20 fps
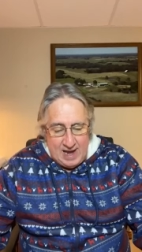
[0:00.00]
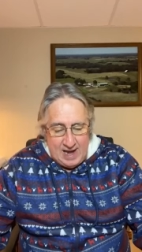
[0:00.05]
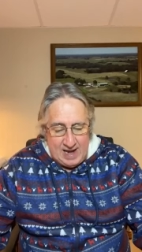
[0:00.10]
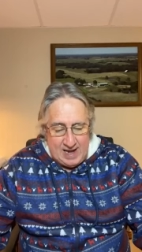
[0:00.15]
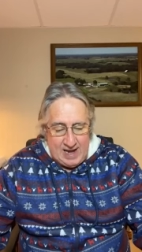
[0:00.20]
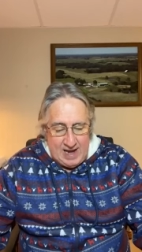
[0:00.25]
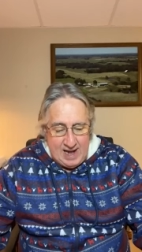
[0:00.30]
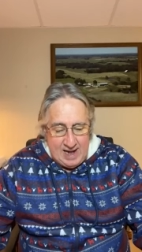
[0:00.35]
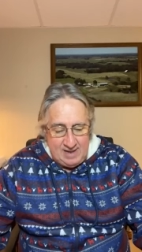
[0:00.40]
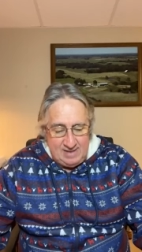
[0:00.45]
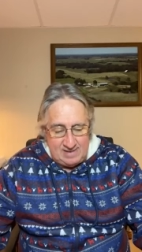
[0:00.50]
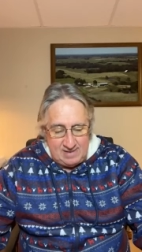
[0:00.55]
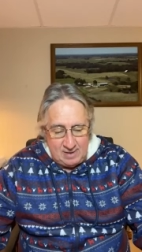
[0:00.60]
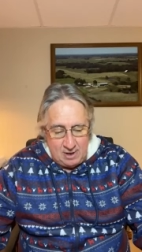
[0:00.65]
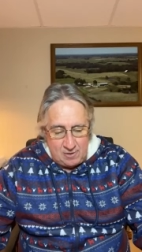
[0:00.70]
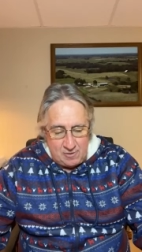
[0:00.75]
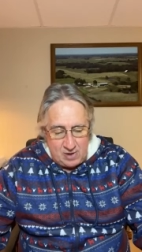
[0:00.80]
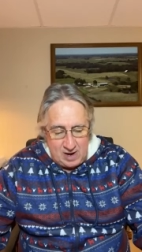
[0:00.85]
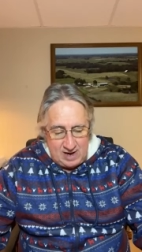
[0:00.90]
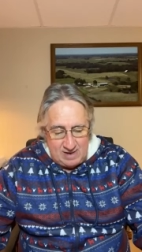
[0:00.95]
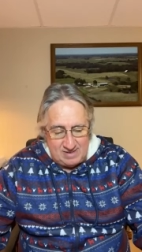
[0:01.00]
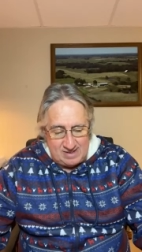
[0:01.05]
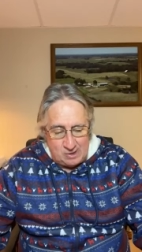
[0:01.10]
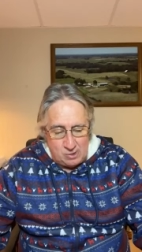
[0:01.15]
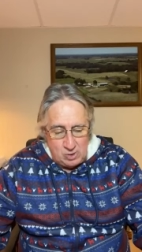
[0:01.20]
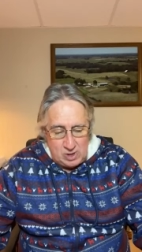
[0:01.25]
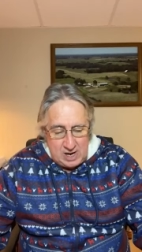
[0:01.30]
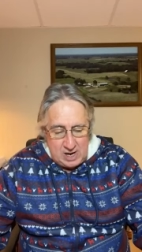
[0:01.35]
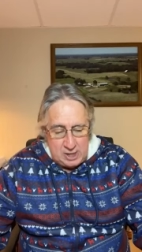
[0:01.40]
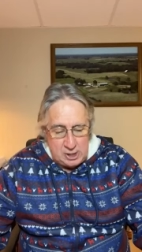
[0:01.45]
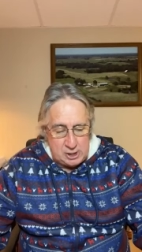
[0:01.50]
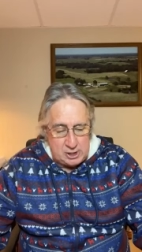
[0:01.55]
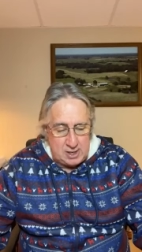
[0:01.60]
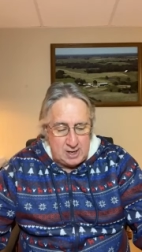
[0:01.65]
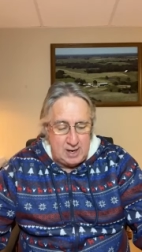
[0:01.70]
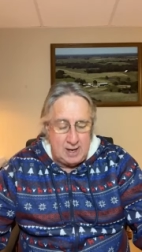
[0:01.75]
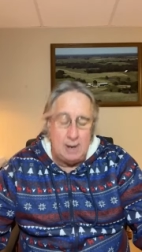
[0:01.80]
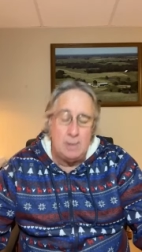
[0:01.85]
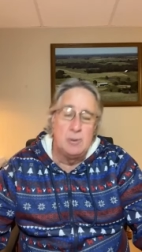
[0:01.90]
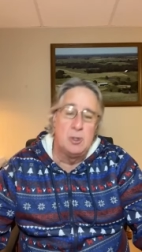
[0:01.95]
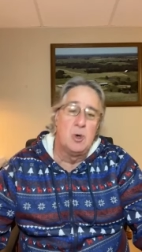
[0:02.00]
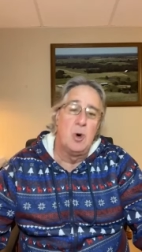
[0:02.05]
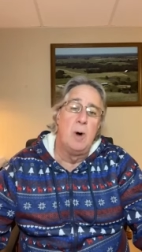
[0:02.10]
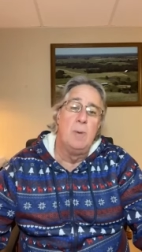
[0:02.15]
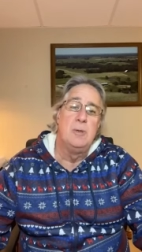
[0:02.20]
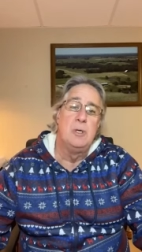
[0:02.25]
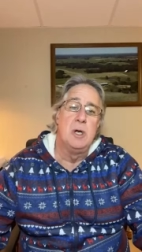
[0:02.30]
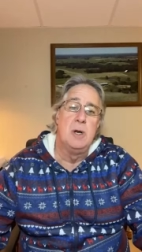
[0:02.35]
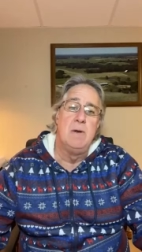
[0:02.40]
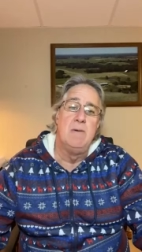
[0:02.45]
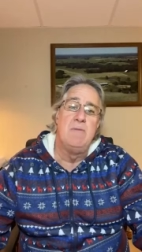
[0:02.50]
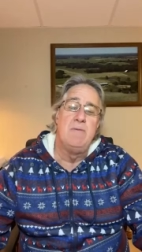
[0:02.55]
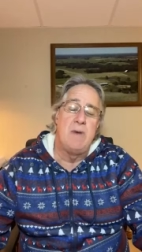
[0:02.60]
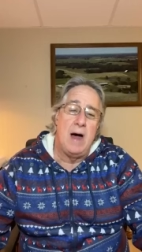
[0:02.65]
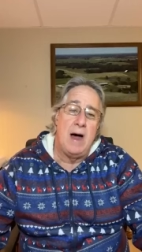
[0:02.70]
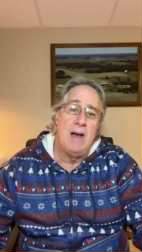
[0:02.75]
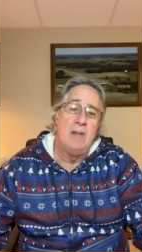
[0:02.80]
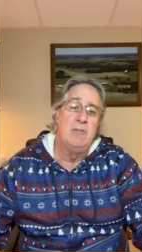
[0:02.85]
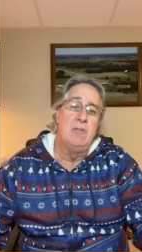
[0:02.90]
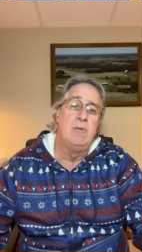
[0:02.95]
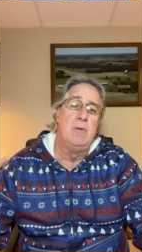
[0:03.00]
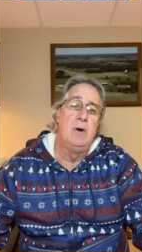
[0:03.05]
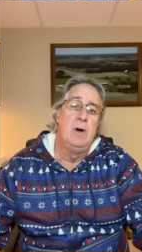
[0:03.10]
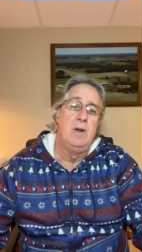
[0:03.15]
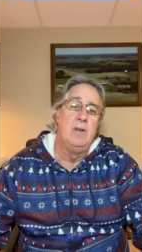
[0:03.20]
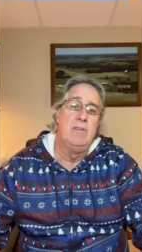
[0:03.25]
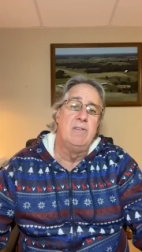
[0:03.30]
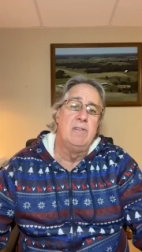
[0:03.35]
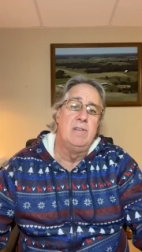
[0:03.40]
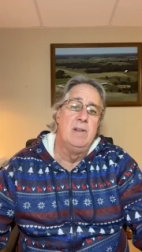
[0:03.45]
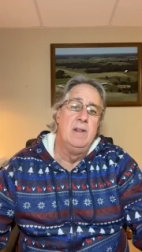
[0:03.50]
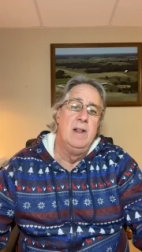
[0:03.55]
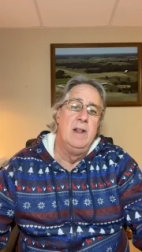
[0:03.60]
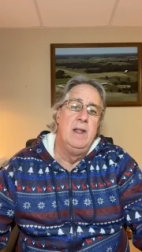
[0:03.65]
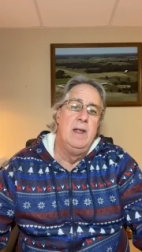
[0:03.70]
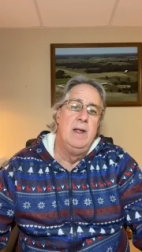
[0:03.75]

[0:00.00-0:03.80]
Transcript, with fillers: and aids in the translocation and the absorption of phosphorus.